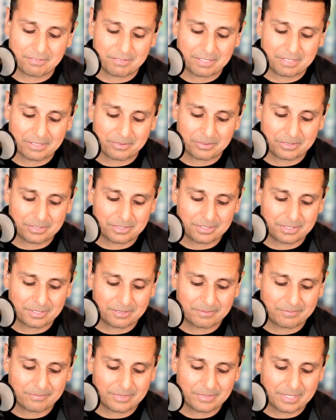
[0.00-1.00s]
if that was
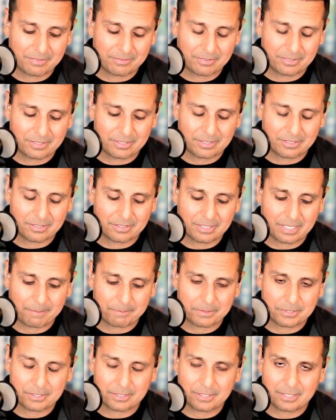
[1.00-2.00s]
um, ever the, the
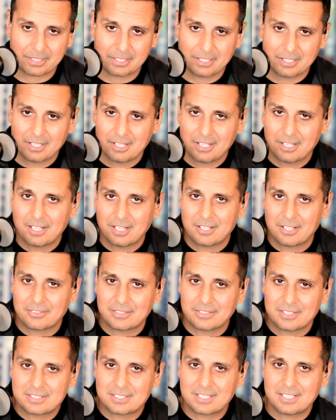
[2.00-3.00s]
opportunity.
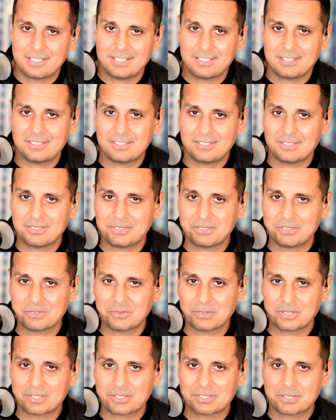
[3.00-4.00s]
Let's get into
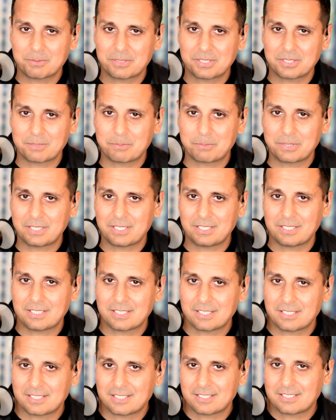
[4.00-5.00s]
what are some of the big
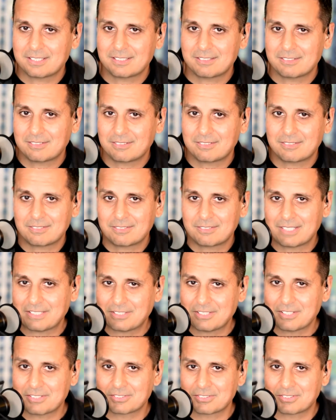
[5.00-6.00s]
uh,
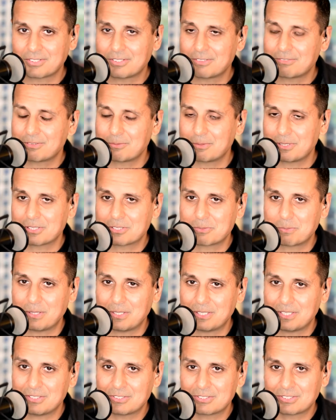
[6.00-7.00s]
lessons learned from your
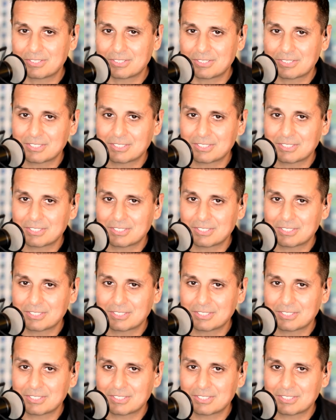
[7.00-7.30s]
experience.